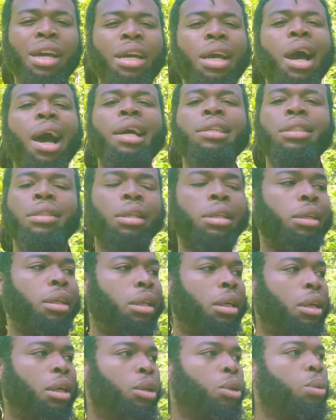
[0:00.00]

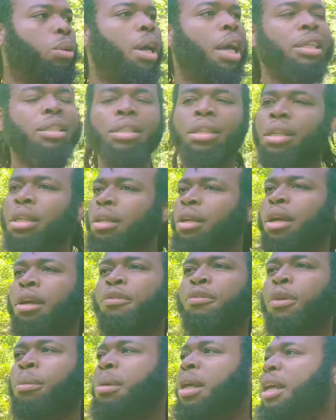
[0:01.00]
Constantly. You constantly looking
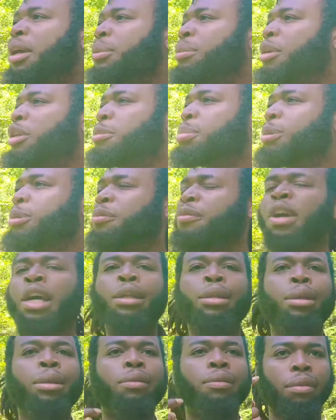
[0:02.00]
from the healthiest
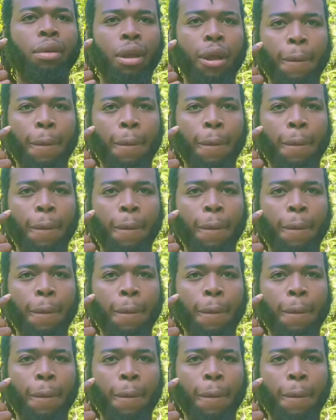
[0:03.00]
perspective.